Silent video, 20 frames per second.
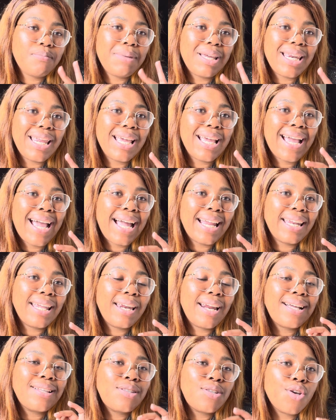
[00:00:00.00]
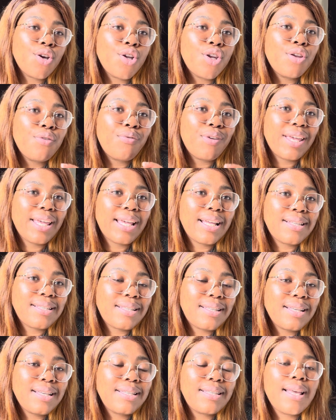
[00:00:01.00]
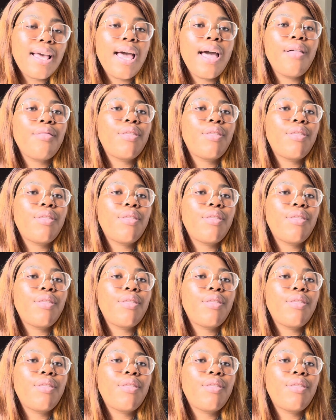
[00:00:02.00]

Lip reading: meaning candidate attorney vacancies